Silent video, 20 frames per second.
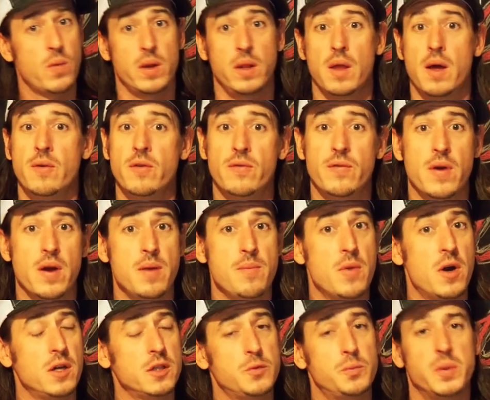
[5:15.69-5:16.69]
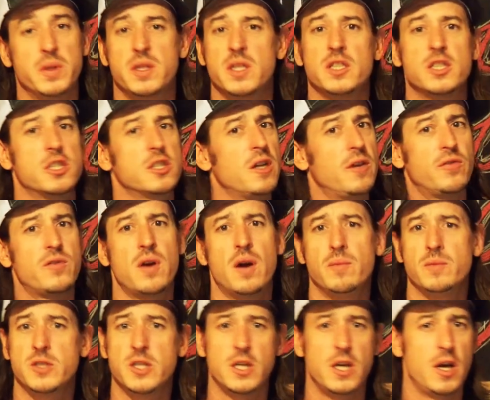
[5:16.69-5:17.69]
we love it very much, but this stuff
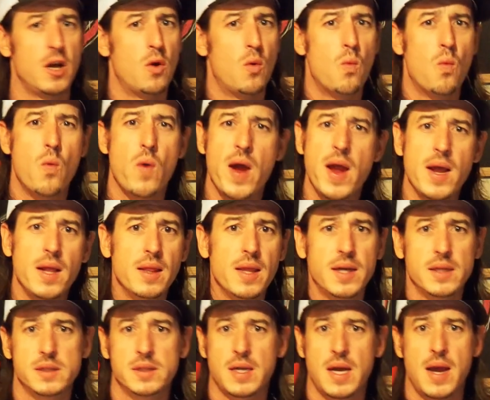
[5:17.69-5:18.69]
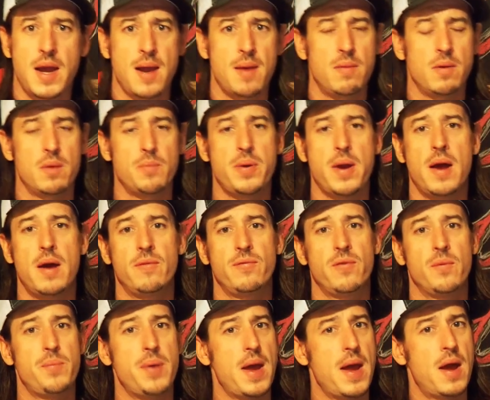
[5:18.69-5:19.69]
comes in at a way less diameter pound
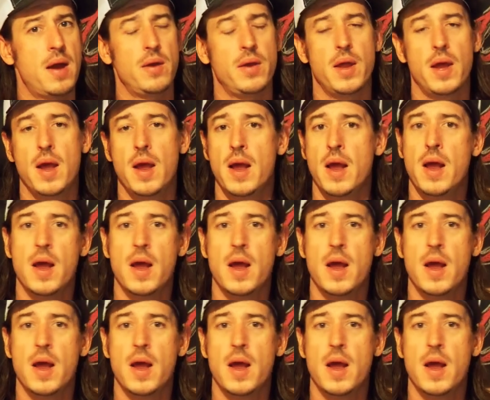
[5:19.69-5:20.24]
for pound,